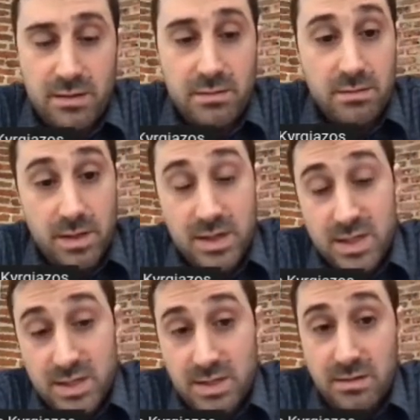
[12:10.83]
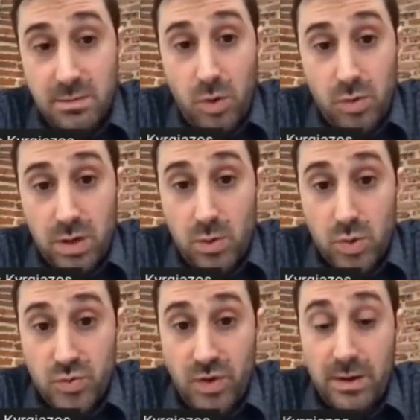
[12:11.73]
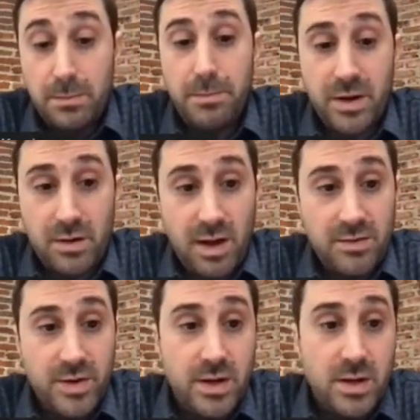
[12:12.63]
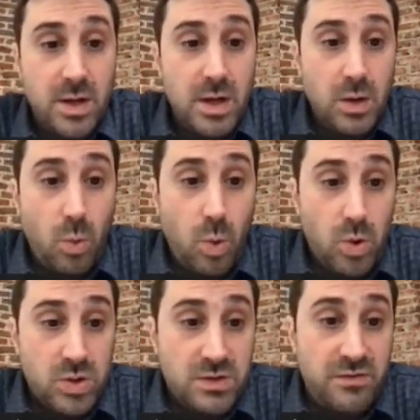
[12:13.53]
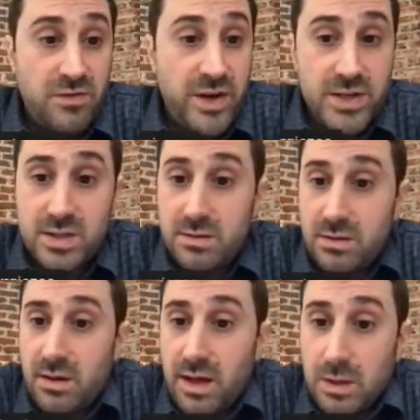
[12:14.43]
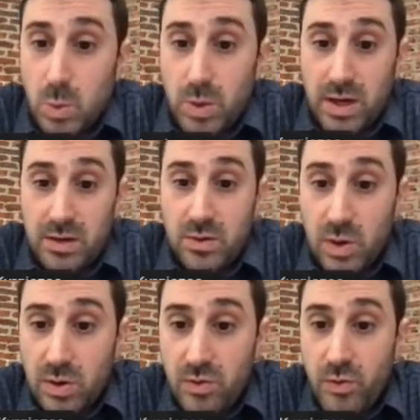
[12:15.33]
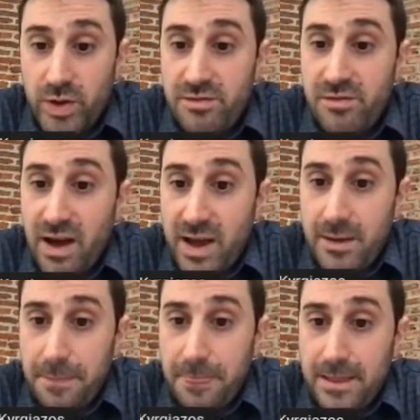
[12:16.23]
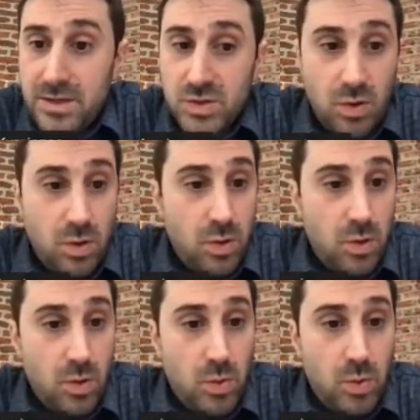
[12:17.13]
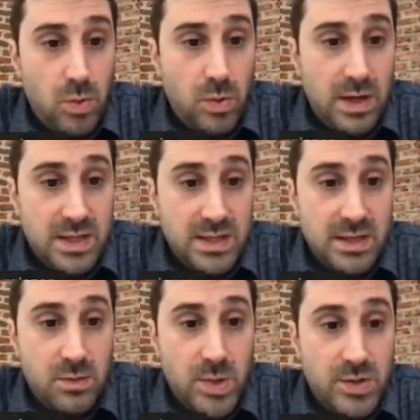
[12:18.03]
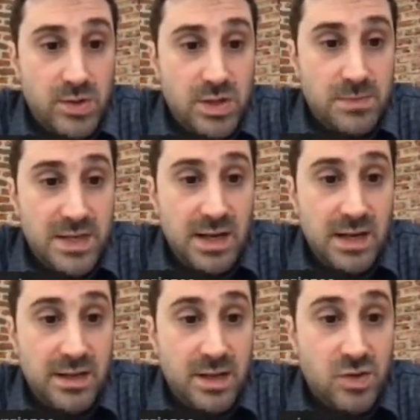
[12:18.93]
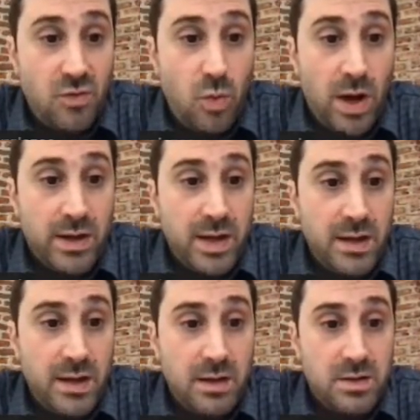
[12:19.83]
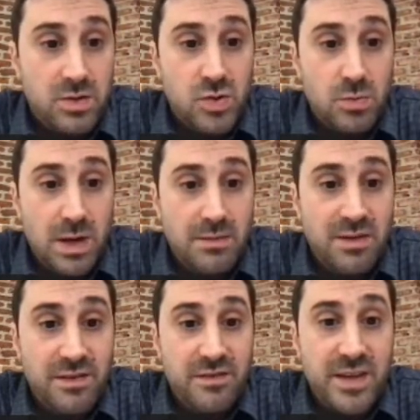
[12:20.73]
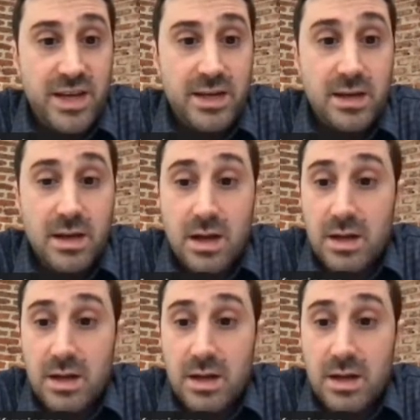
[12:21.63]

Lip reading: and as I said, the model was run per country, was first that we had to gridify. So as I said, we use a spatial index of 1 kit at zoom level 15.